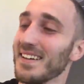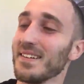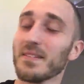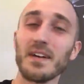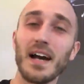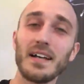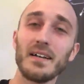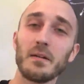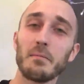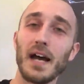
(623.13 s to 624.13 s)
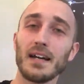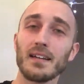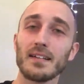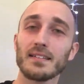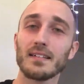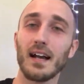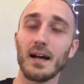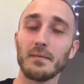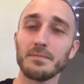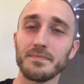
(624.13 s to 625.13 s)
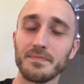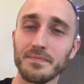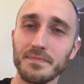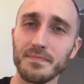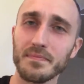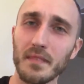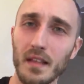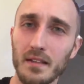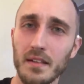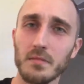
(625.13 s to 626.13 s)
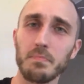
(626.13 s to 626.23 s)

We're riding on the back of these this